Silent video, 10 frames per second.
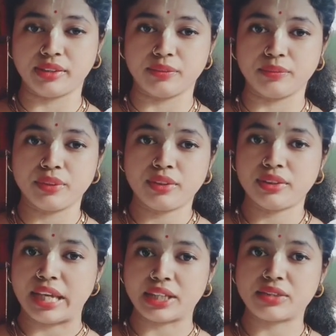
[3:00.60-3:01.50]
the
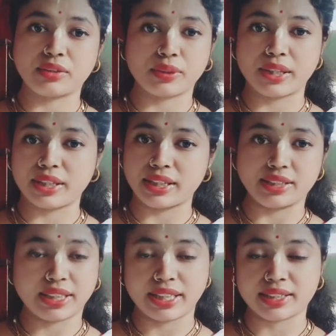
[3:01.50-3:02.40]
x, y,
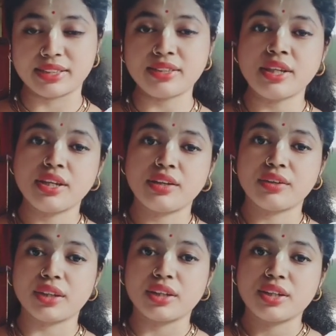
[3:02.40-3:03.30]
and z axis,
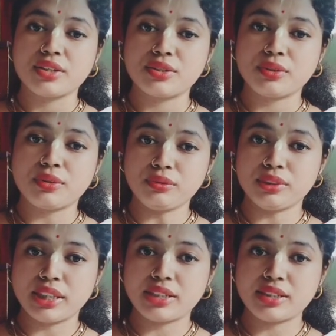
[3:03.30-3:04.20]
okay,
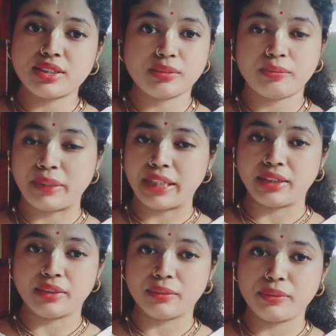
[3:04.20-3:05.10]
so there is
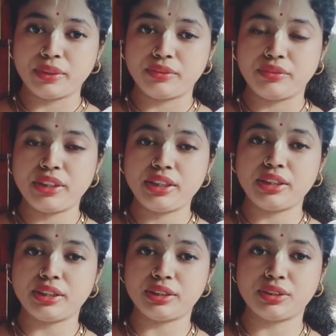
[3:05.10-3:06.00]
if
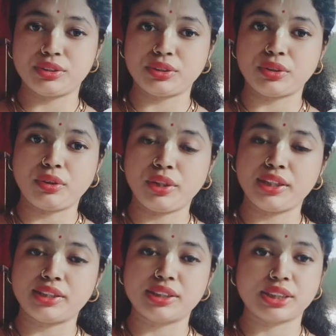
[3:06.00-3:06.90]
we draw
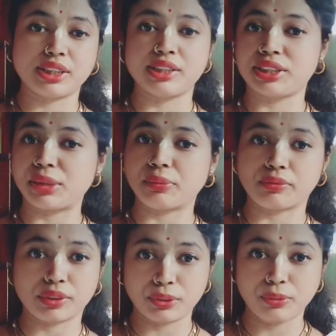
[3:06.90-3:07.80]
it in a shape
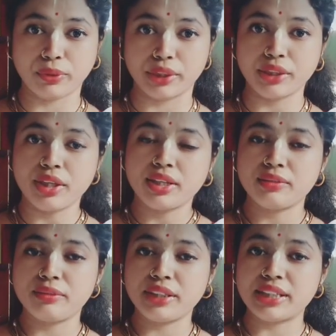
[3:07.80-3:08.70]
of a cuboid,
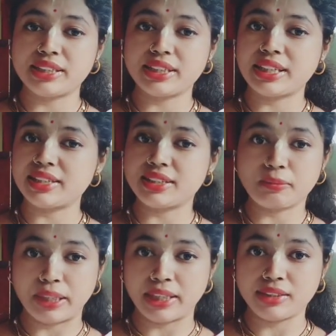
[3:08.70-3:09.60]
we can say there is
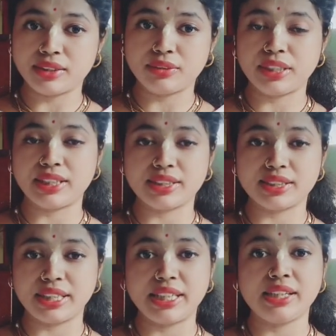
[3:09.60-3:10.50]
a planes. There
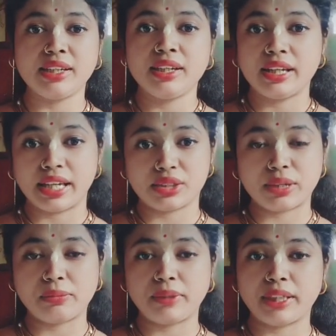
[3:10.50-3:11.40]
is d
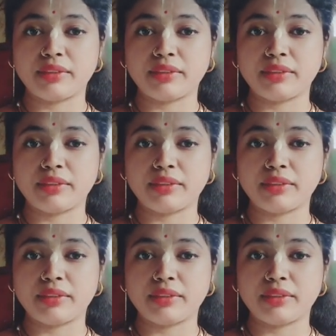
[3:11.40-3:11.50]
xy